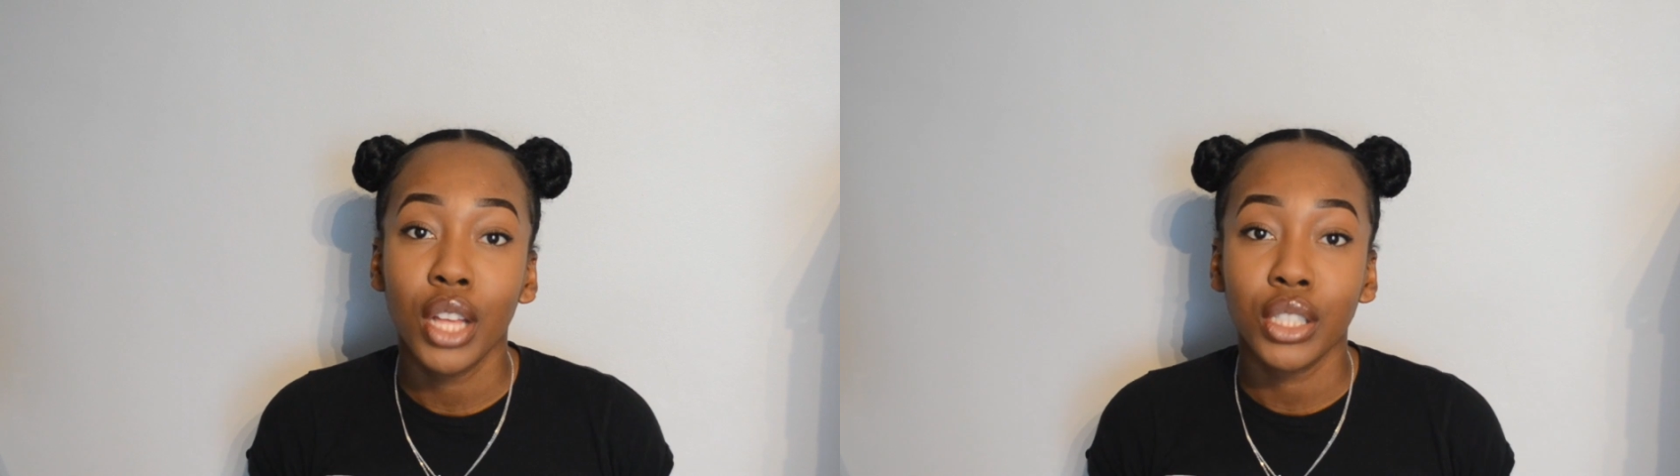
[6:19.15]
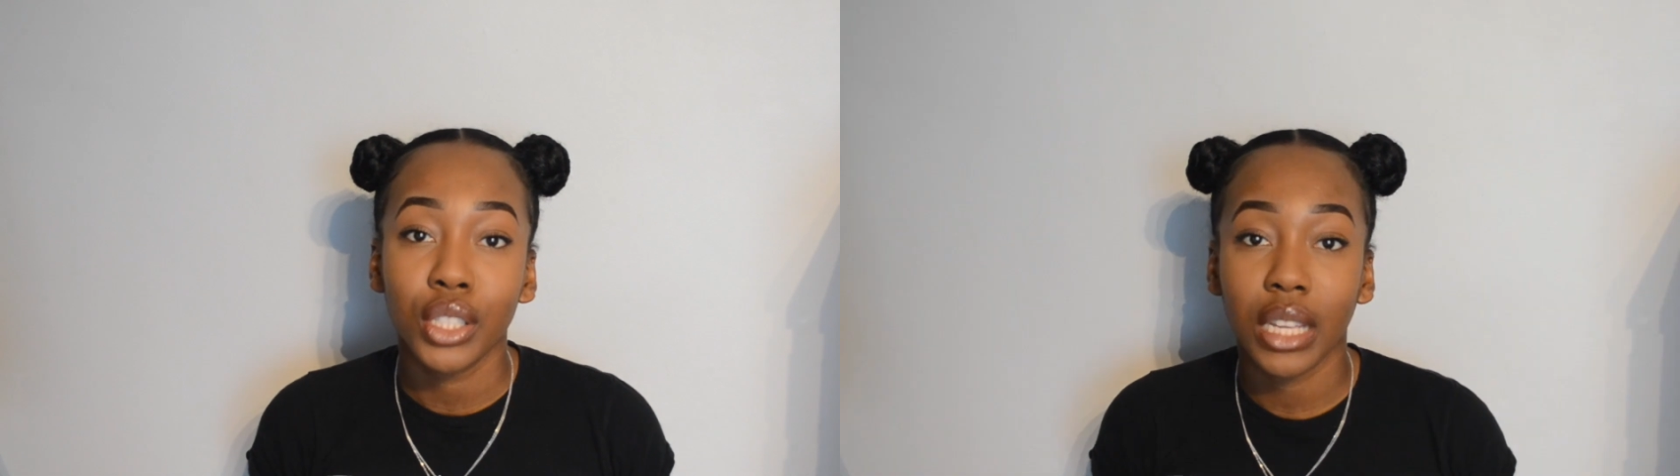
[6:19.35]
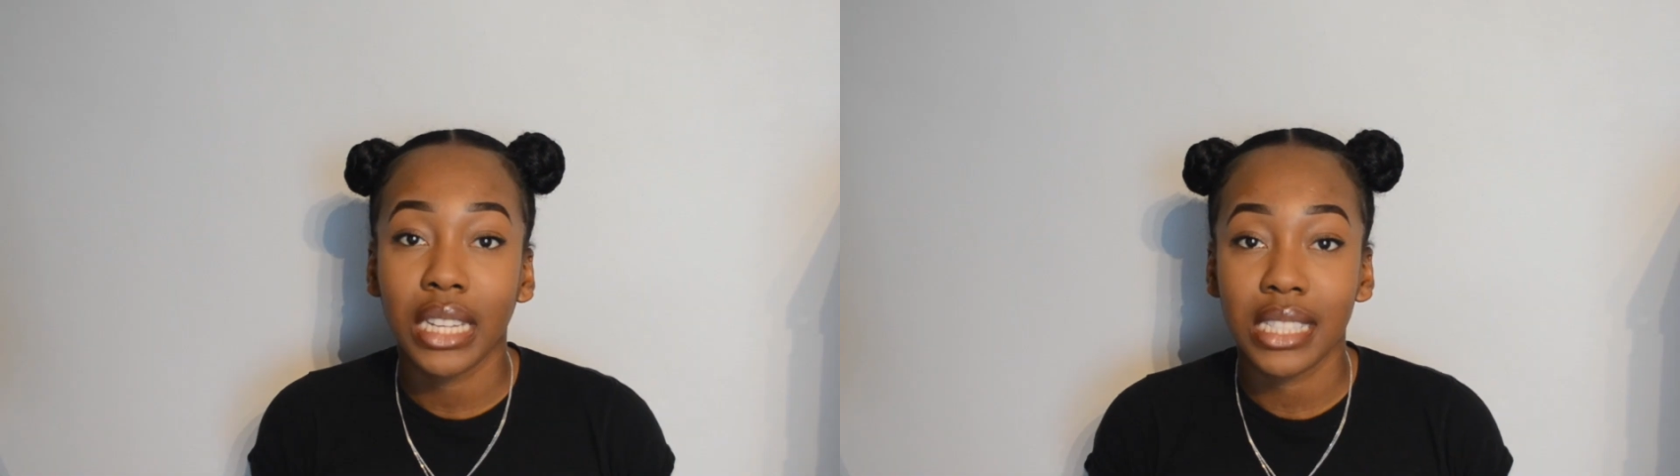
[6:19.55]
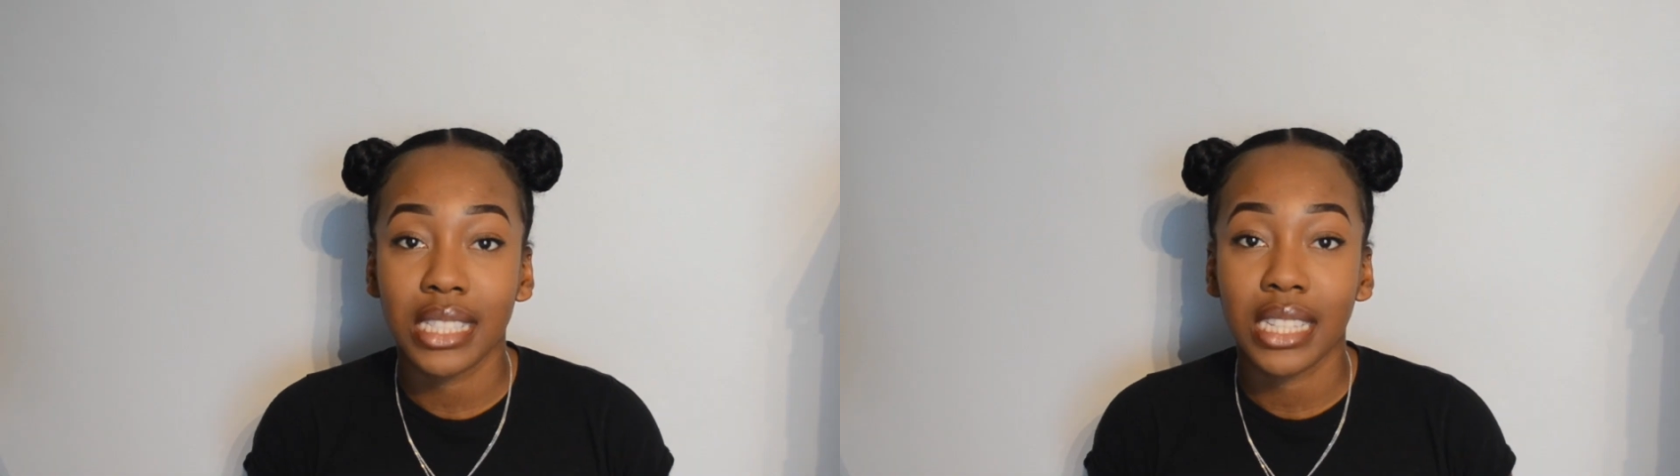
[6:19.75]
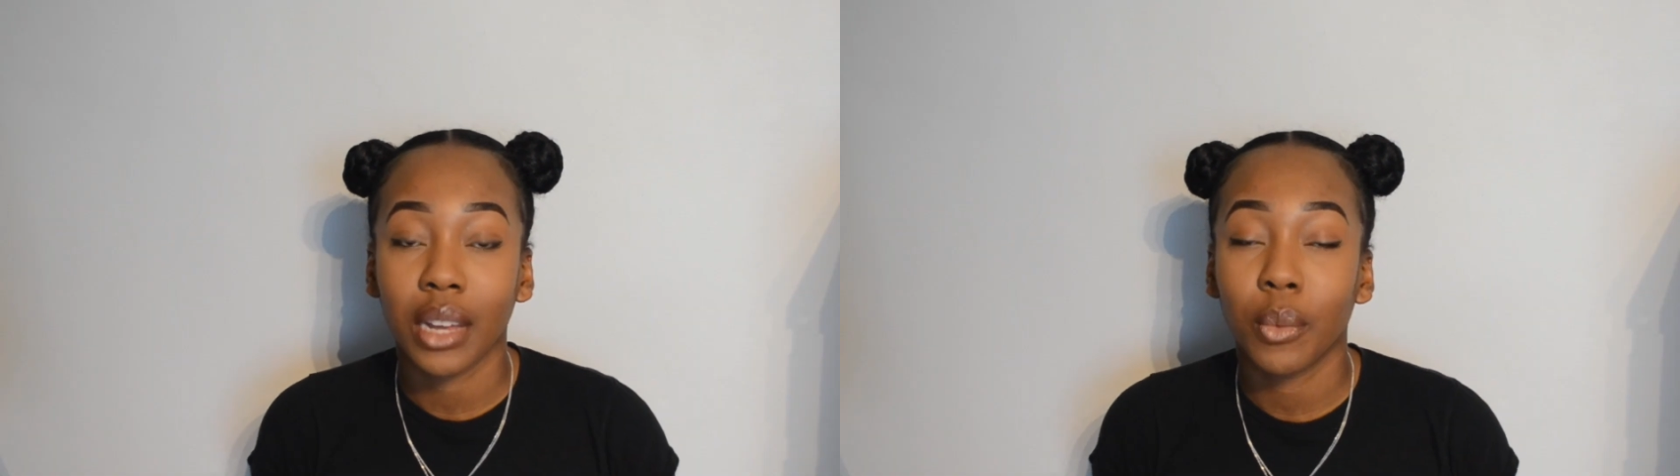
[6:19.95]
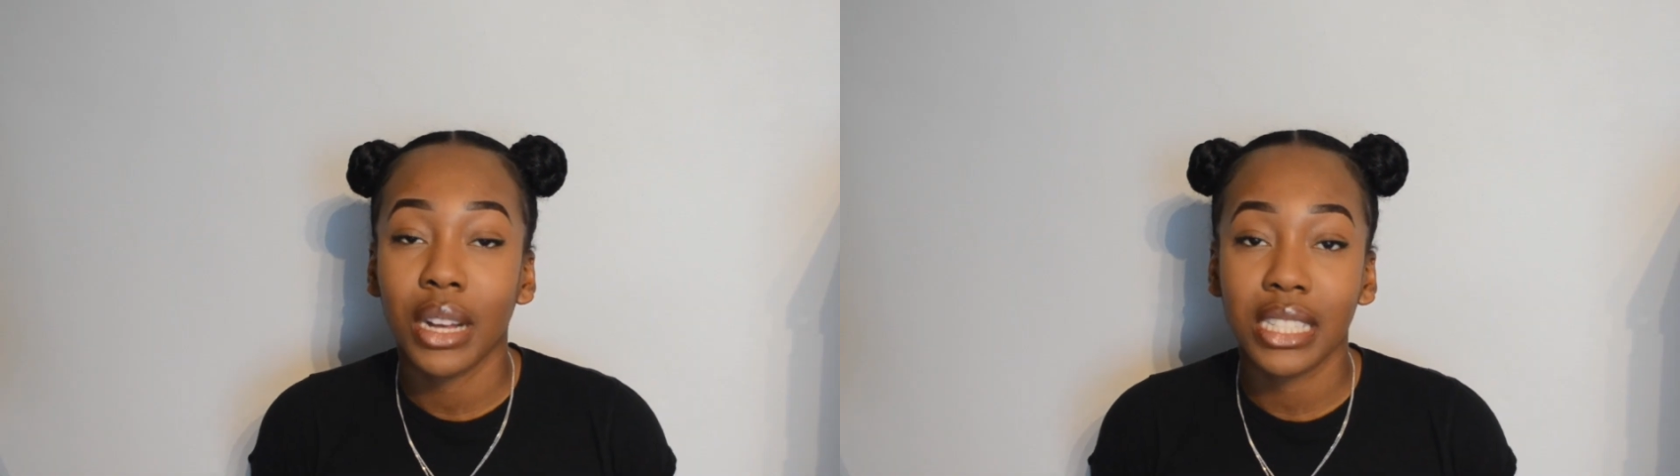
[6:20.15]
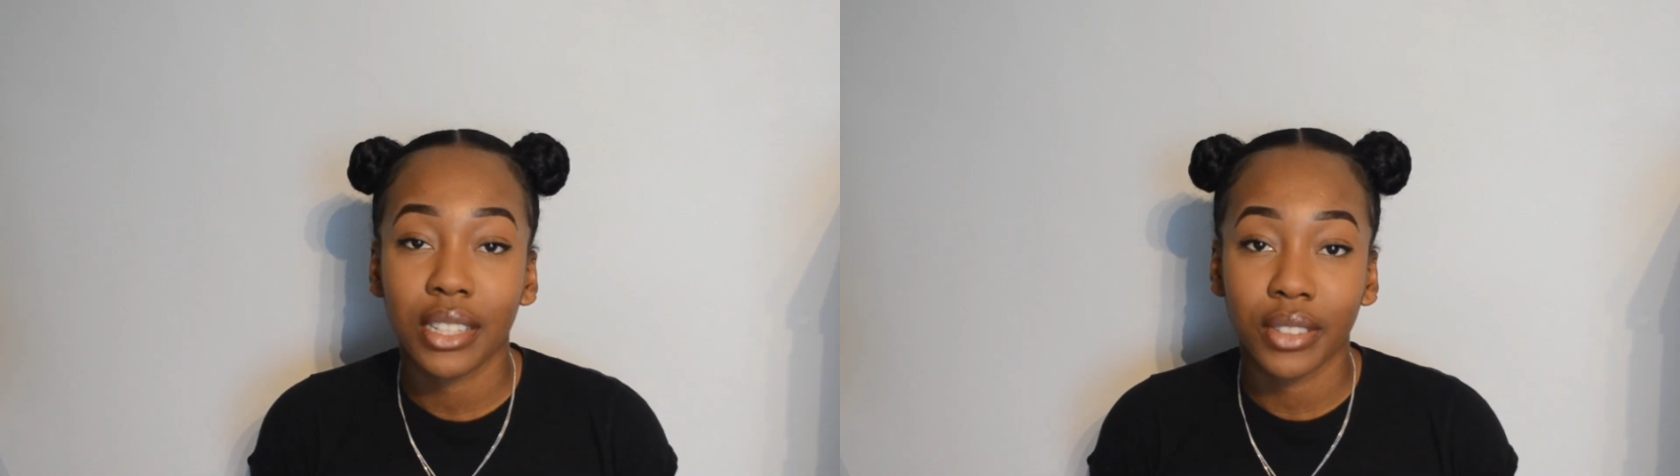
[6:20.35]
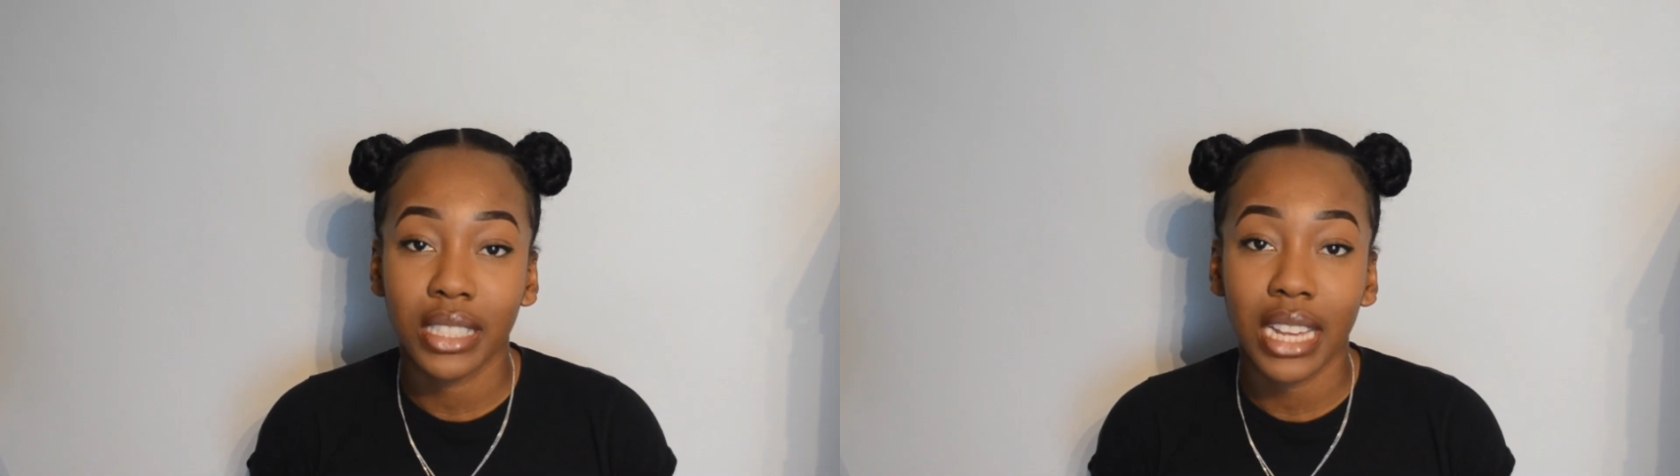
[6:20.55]
so you can see what a
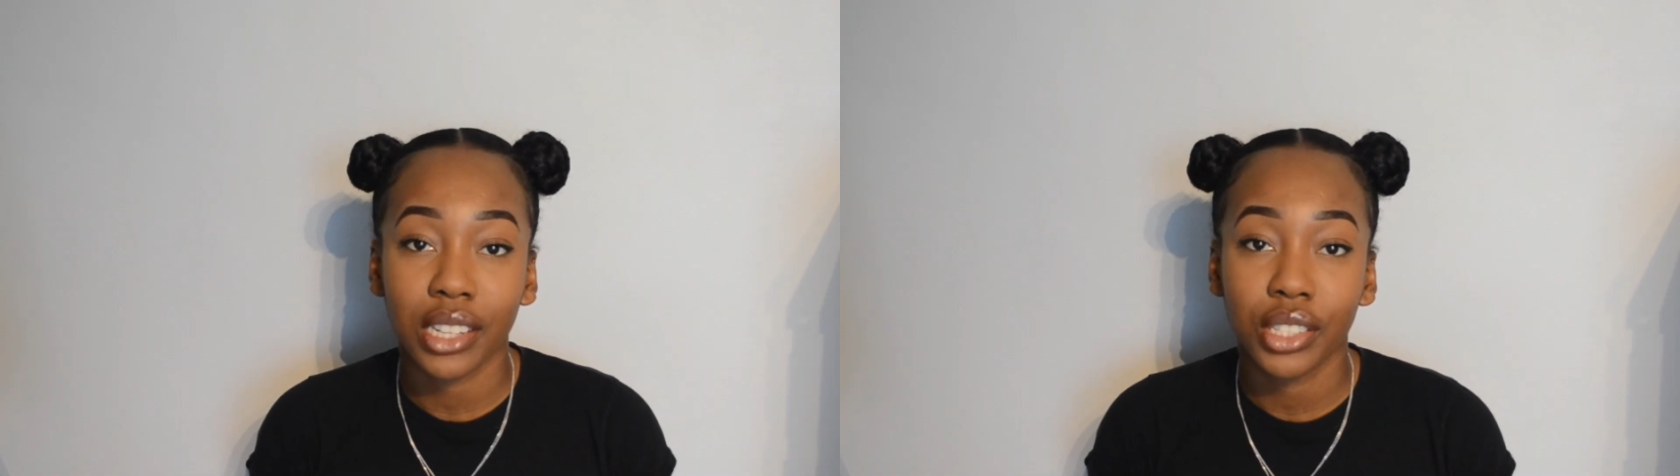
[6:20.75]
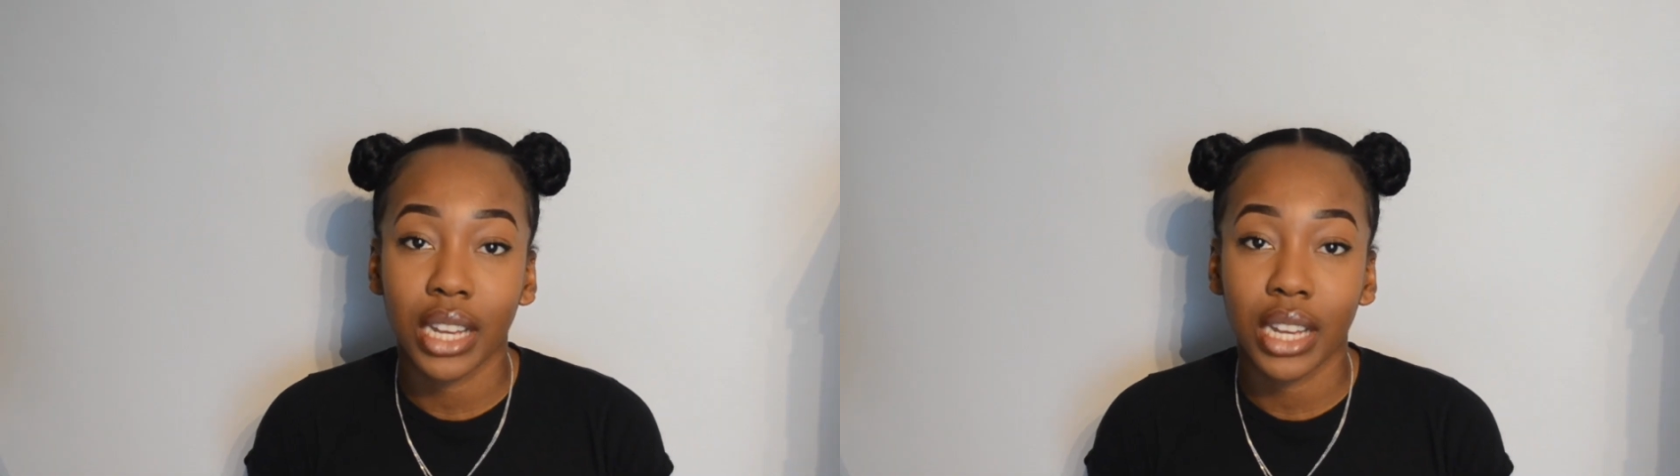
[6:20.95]
different texture